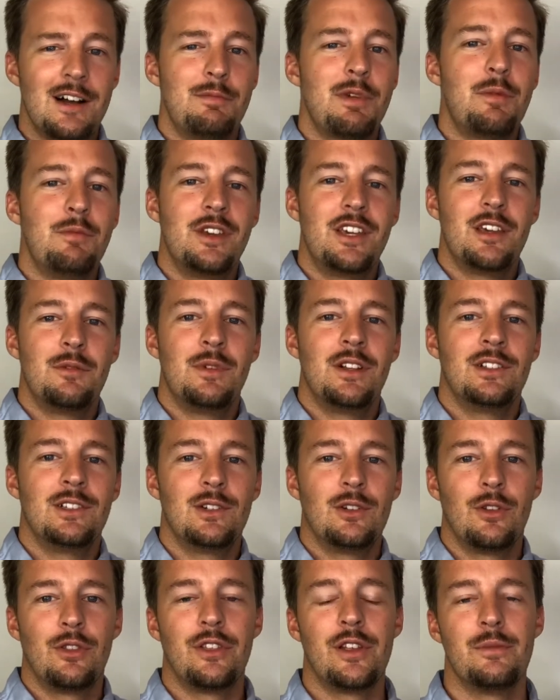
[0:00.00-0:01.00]
maybe give me a
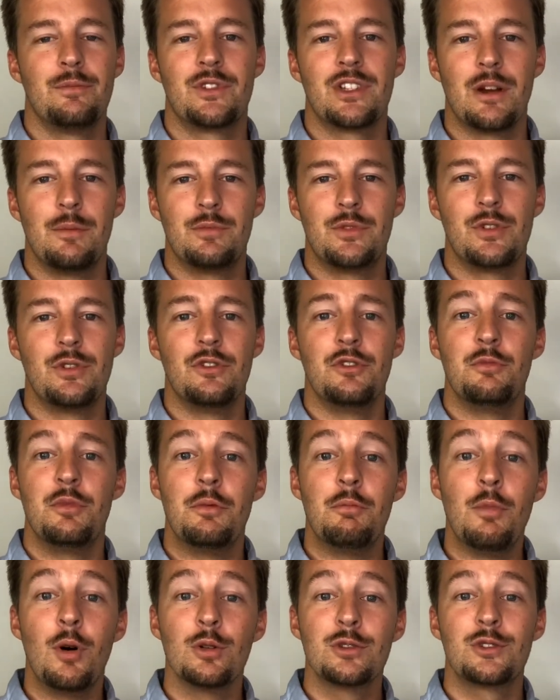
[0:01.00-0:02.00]
little thumbs up too.
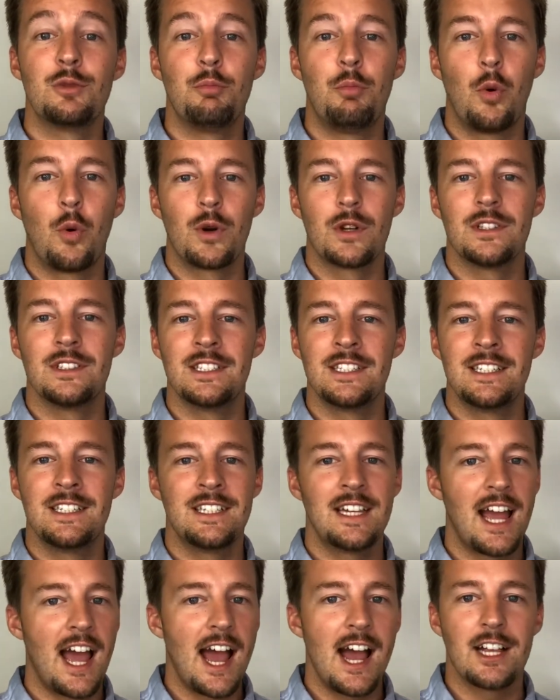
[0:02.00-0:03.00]
But most
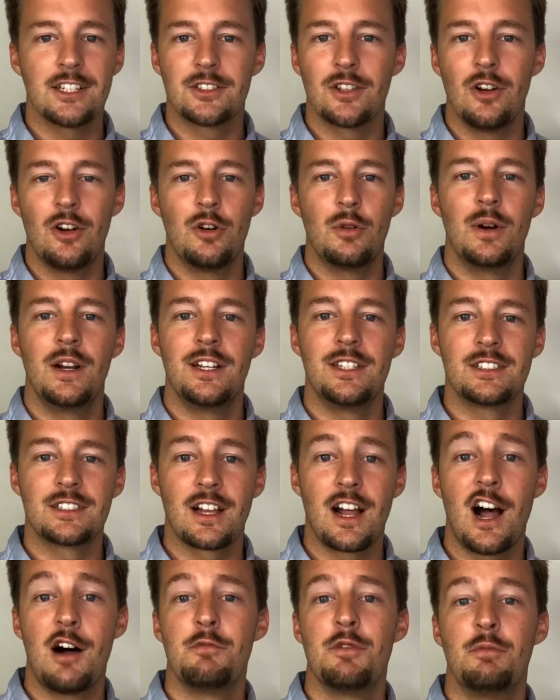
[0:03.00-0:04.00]
importantly, as always,
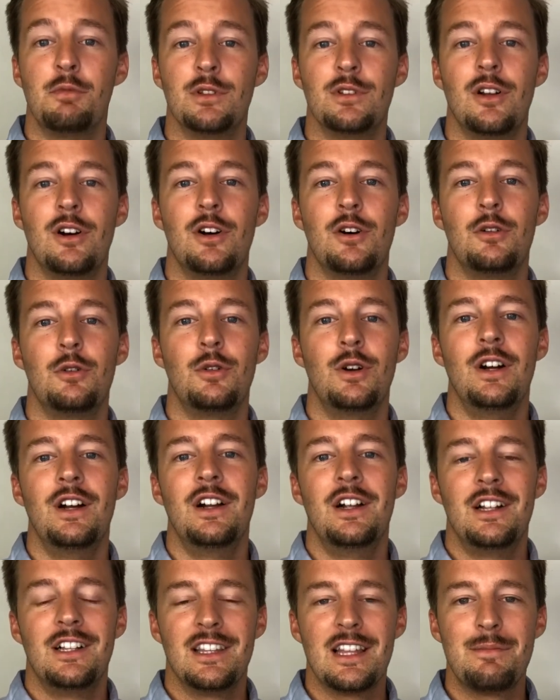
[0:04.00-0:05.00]
comment below.
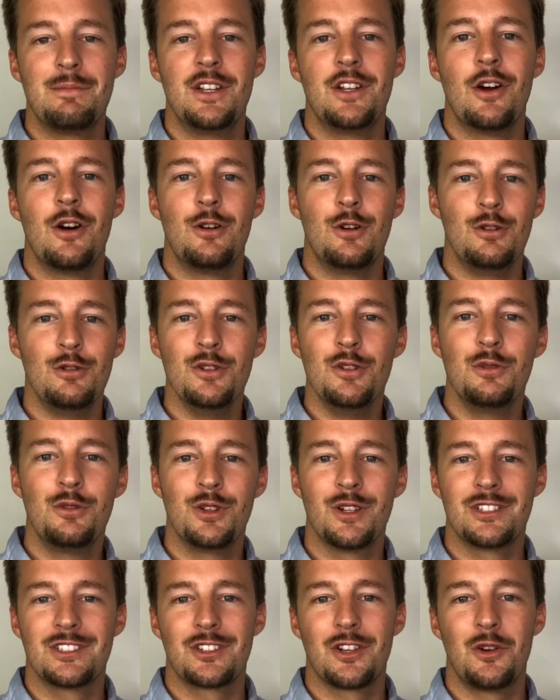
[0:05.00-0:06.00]
Let me know who you
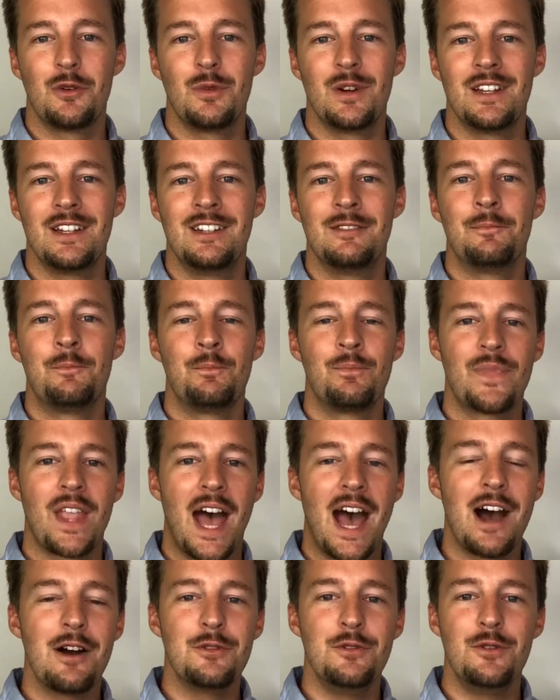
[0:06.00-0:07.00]
think's going to win,
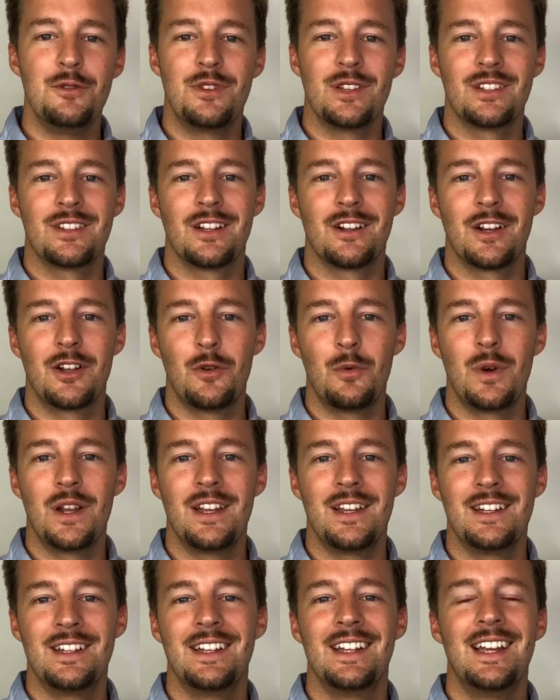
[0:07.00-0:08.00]
how you think they're going to
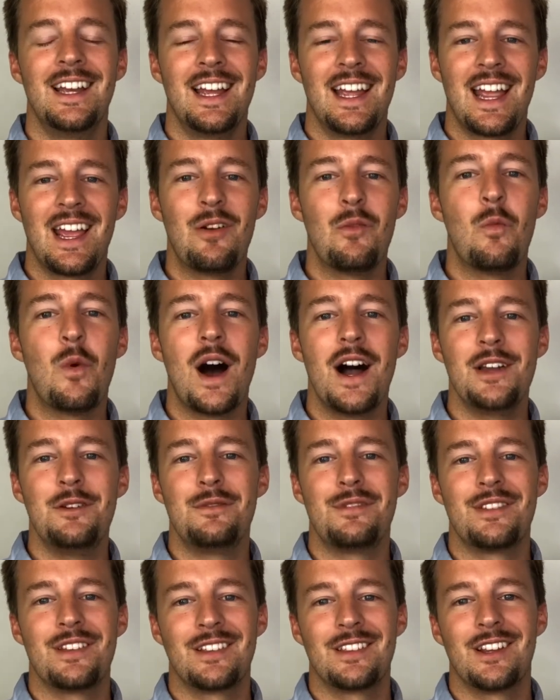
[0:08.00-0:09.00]
win, and why
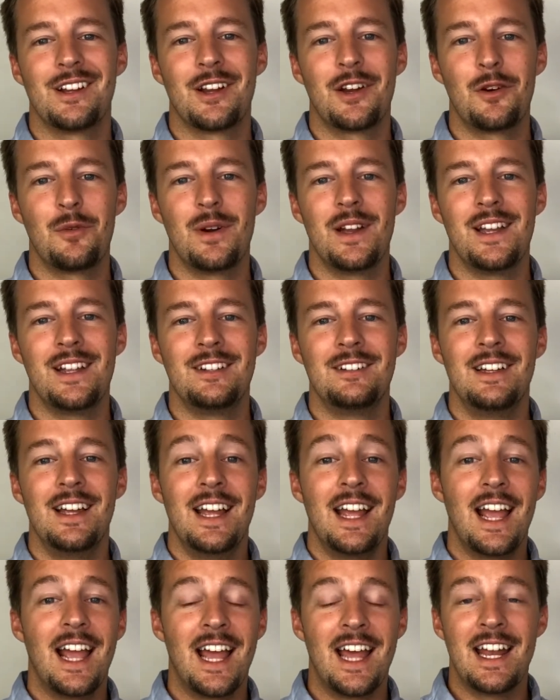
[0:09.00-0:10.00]
you think they're going to win.
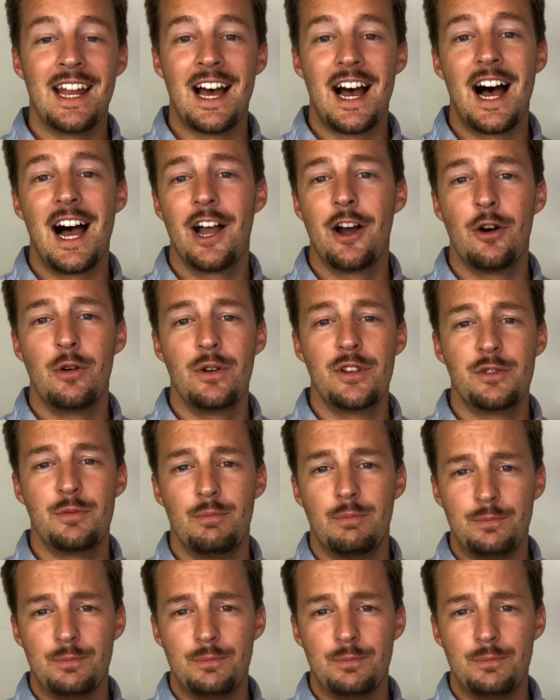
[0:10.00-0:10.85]
And I always